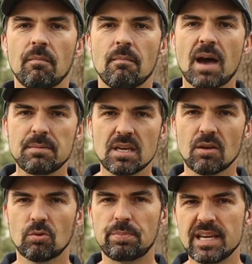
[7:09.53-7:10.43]
Maybe
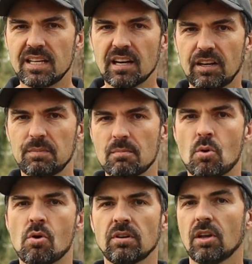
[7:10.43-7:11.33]
it'll beat in a little bit
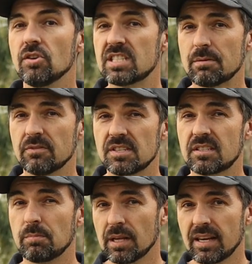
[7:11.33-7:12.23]
more and lose some of its
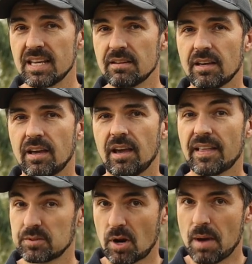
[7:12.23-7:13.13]
stability.
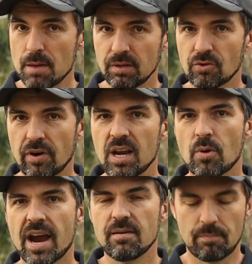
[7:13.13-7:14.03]
That's what I'm hoping for
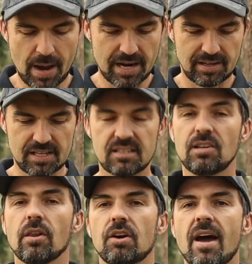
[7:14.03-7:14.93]
anyway, but it's
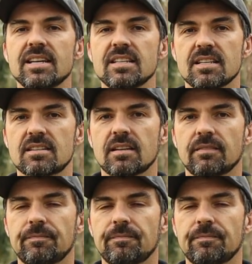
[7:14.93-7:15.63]
still a great disc.